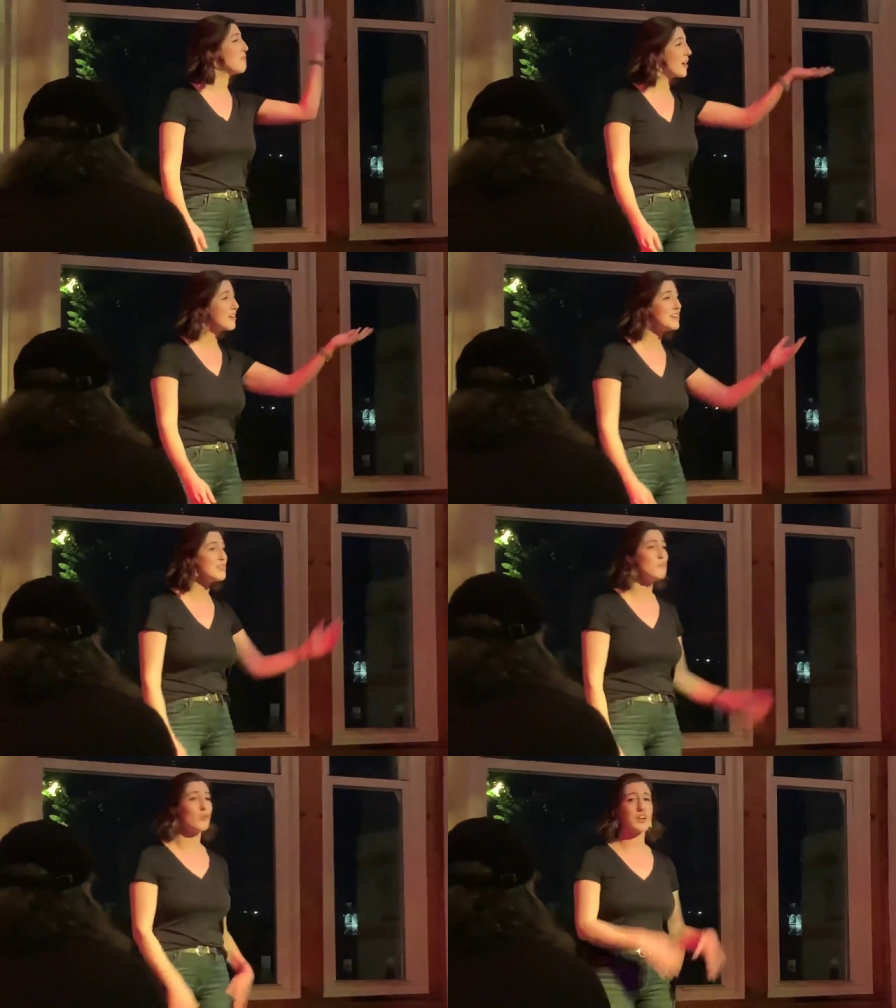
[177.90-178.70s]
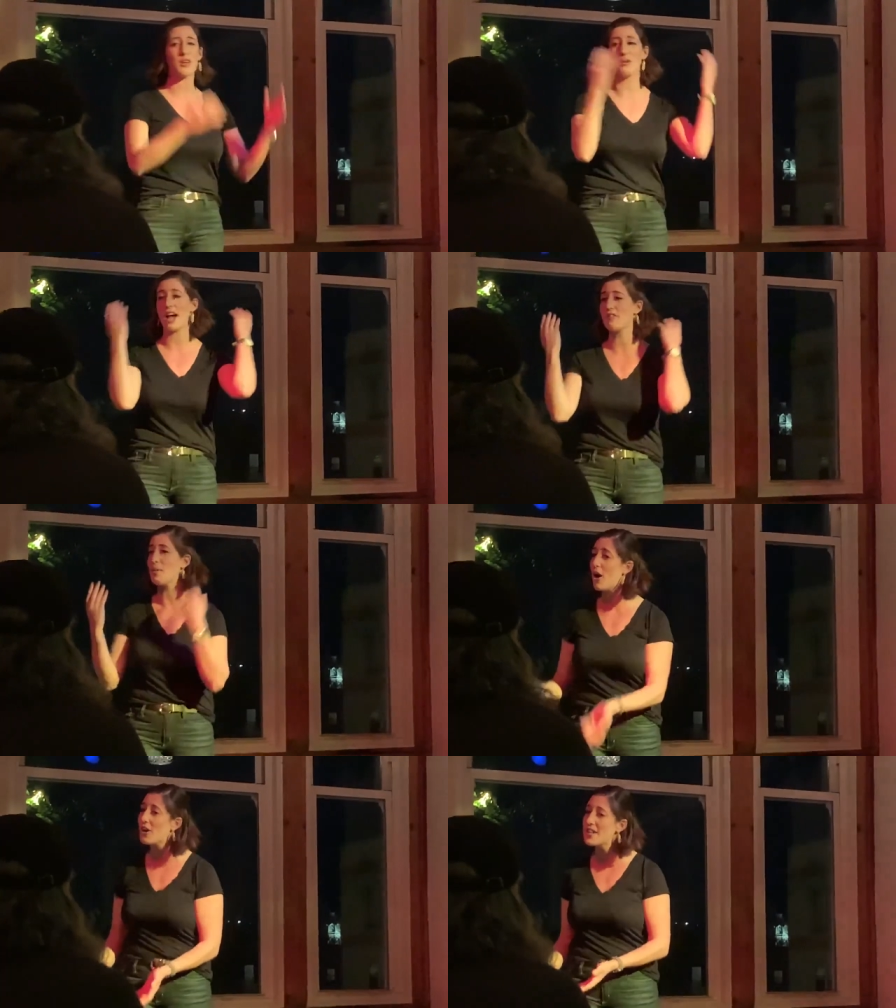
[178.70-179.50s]
married in the morning, we're having
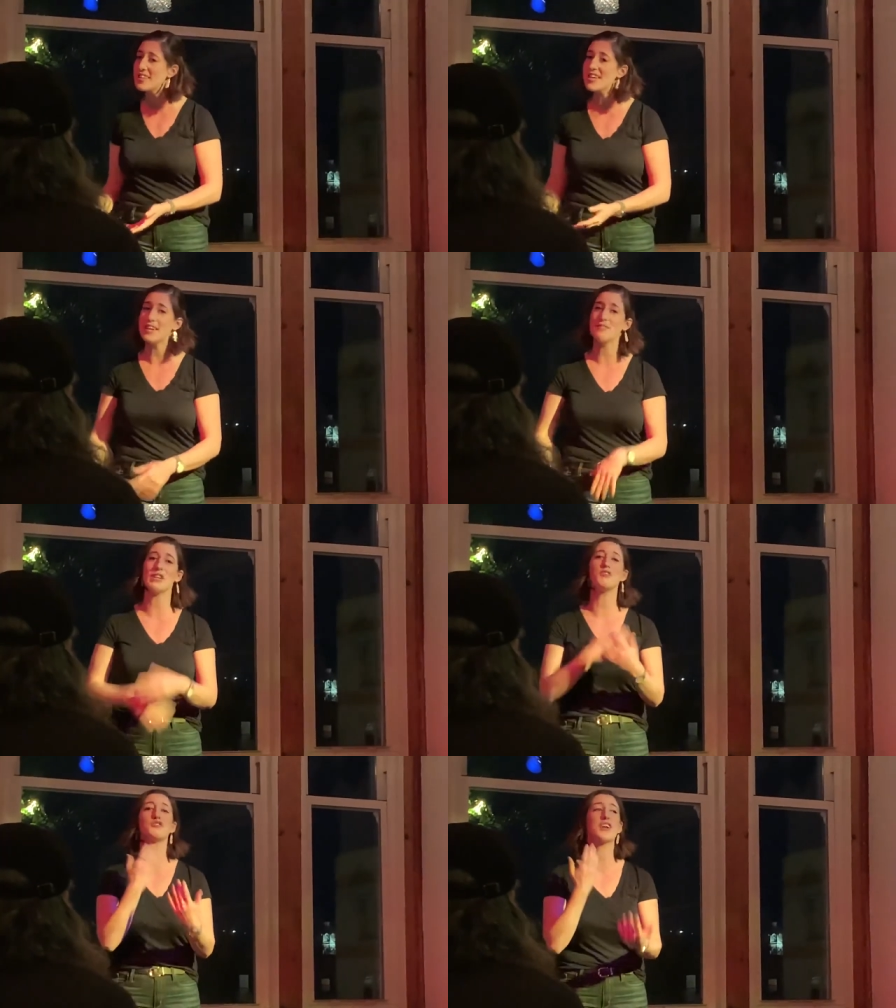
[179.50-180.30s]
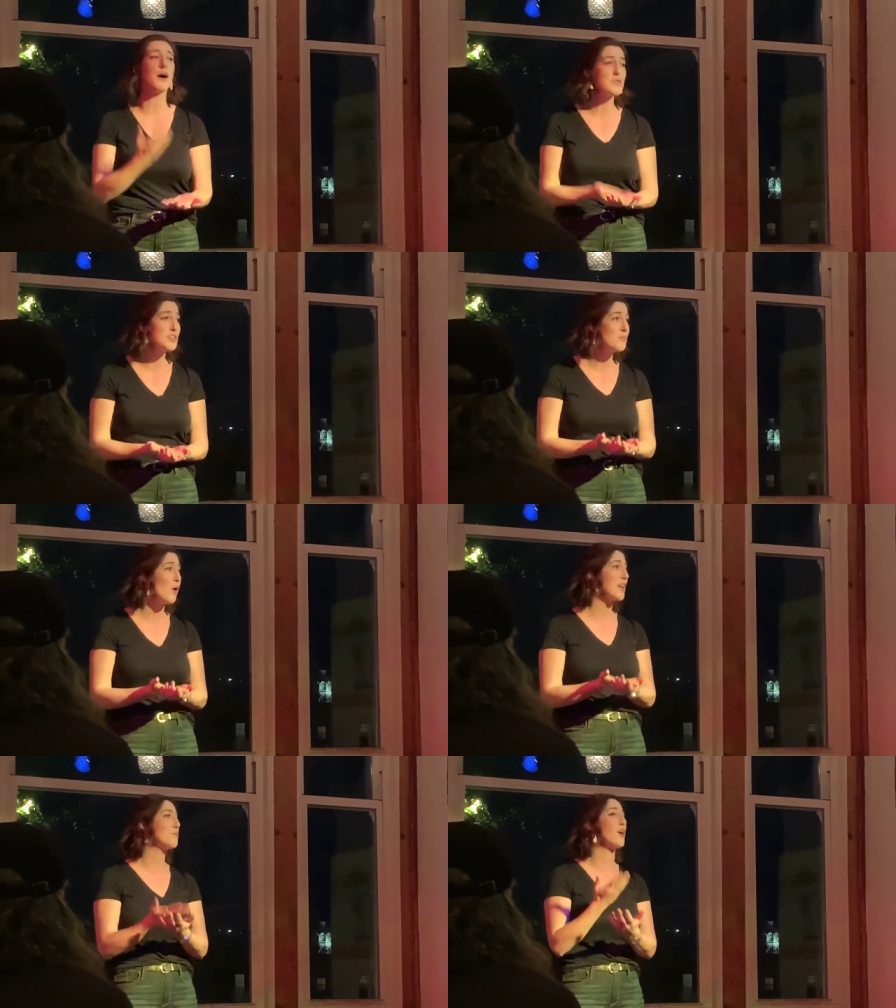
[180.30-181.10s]
a party in the evening, you should come to the
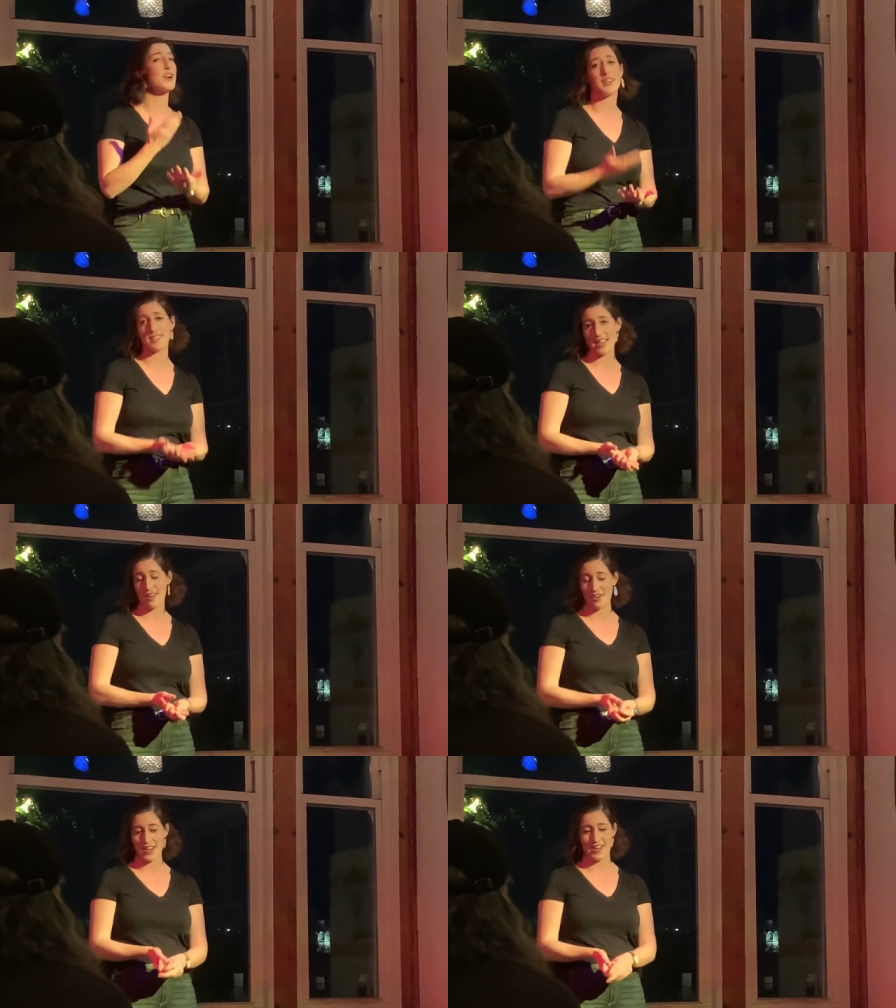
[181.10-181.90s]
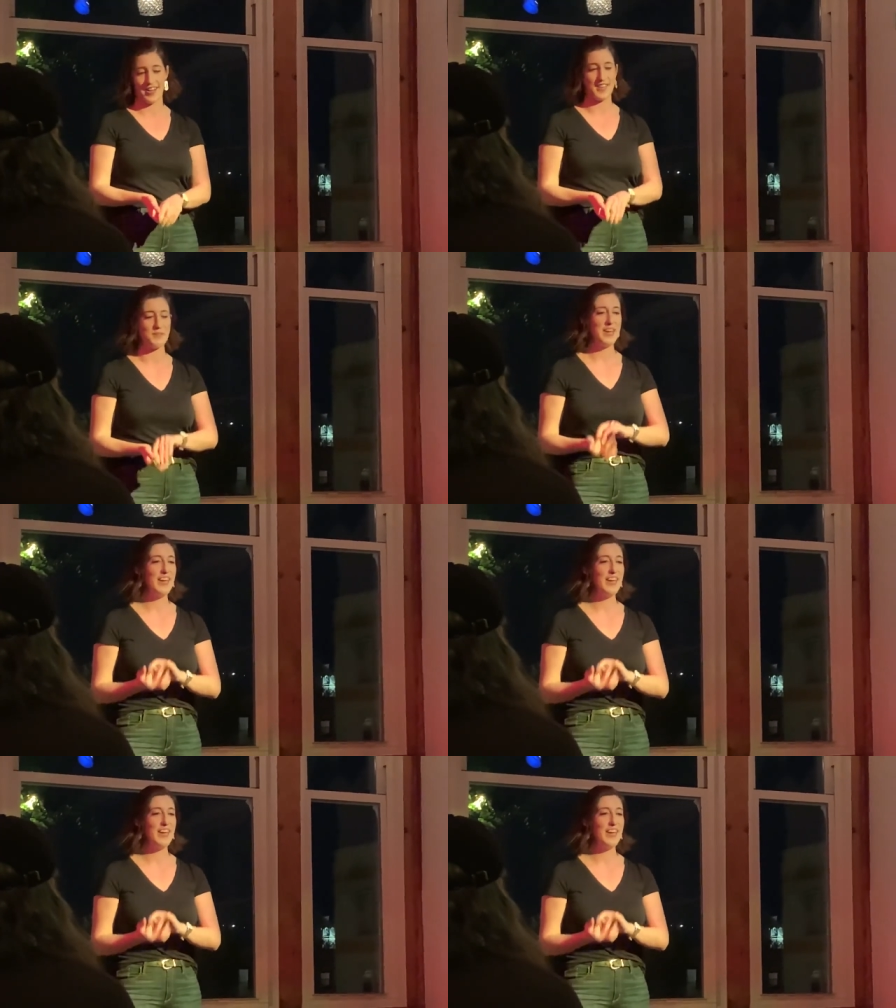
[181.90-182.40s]
wedding party on Saturday night.